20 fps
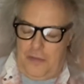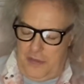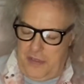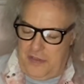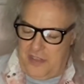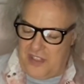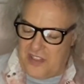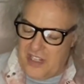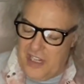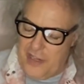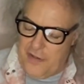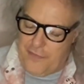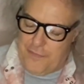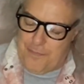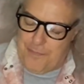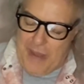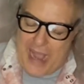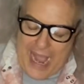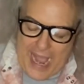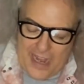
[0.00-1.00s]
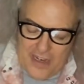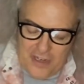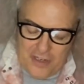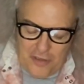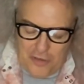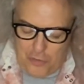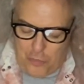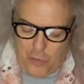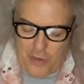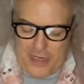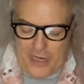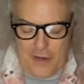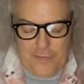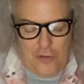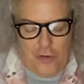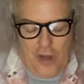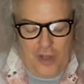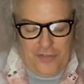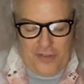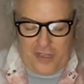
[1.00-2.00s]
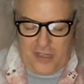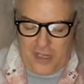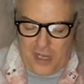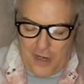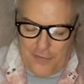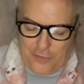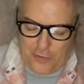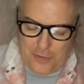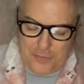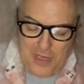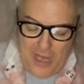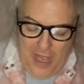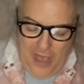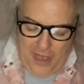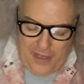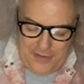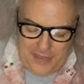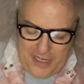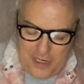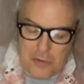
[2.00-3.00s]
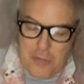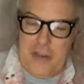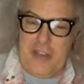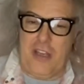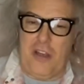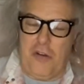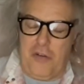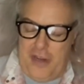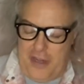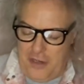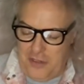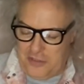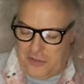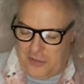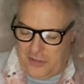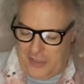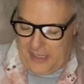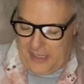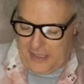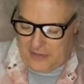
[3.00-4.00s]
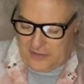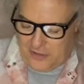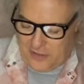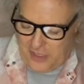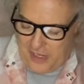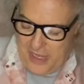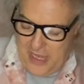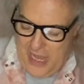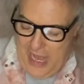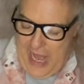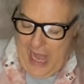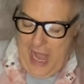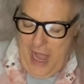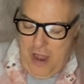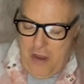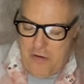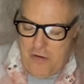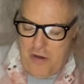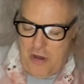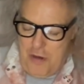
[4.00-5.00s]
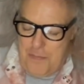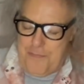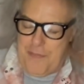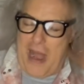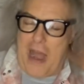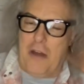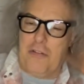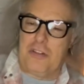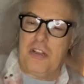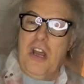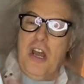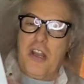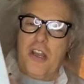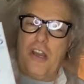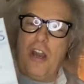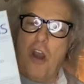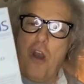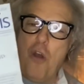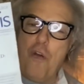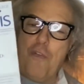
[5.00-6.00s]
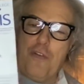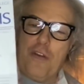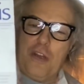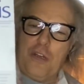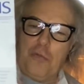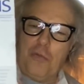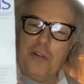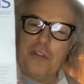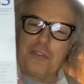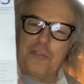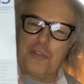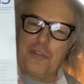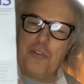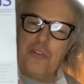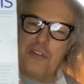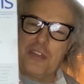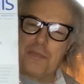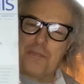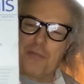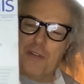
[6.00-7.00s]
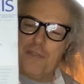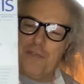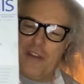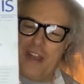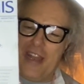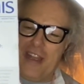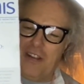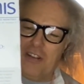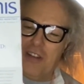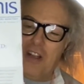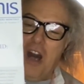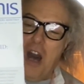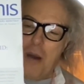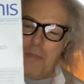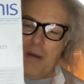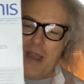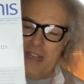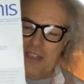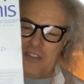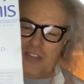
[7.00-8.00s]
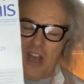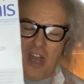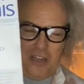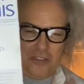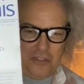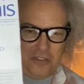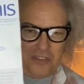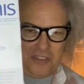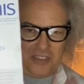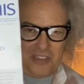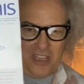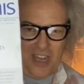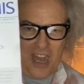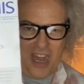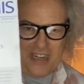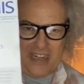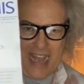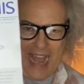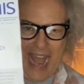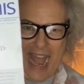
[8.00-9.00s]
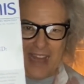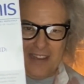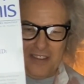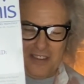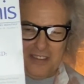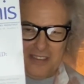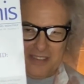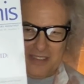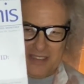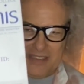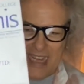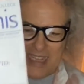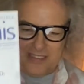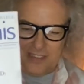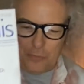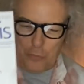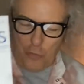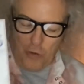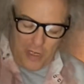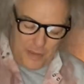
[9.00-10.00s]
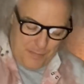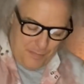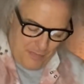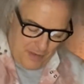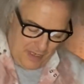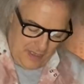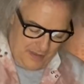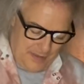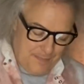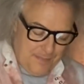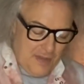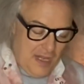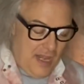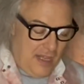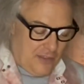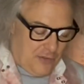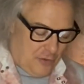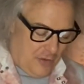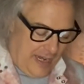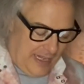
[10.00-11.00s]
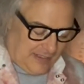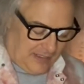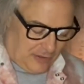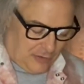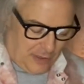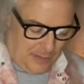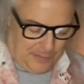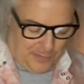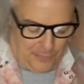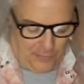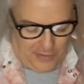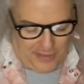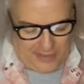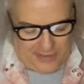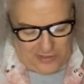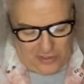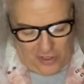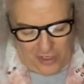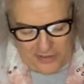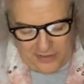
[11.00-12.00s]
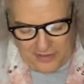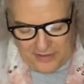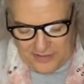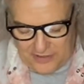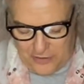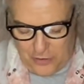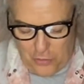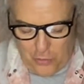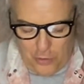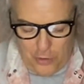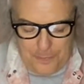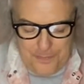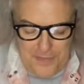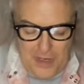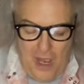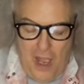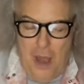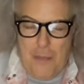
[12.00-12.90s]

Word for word: Steve Bannon or whatever on the cover. And here we go. Here's the is going to. How about COVID? Will Truth Prevail by Dr. Scott Atlas? That's one month transcript of when they talked to the school.